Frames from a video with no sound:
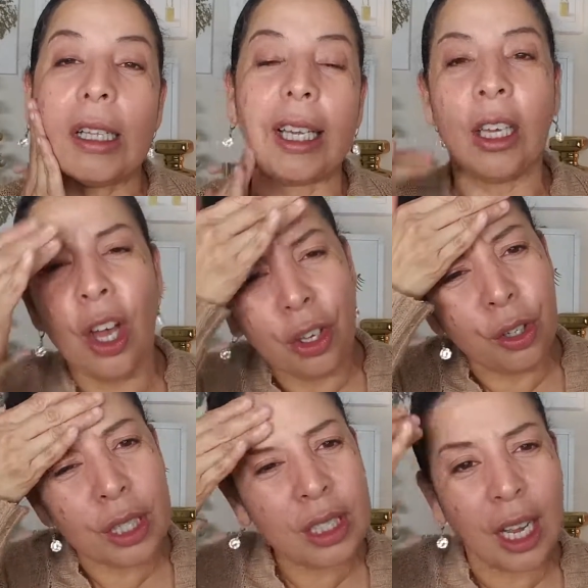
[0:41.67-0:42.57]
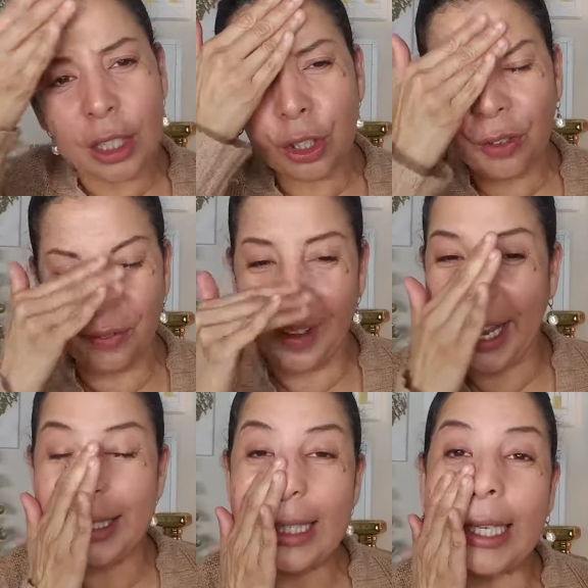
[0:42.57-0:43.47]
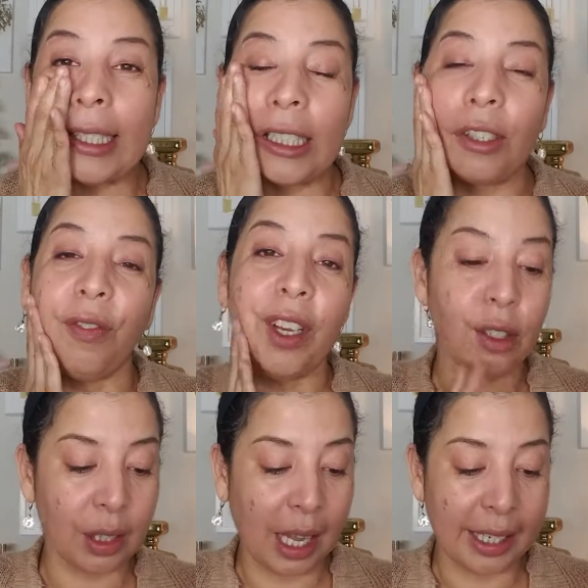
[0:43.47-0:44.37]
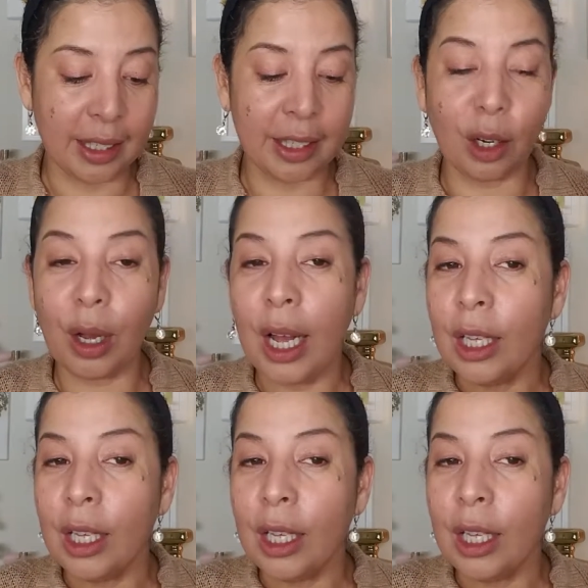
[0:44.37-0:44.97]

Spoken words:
Like you could touch your face and it just feels like silk.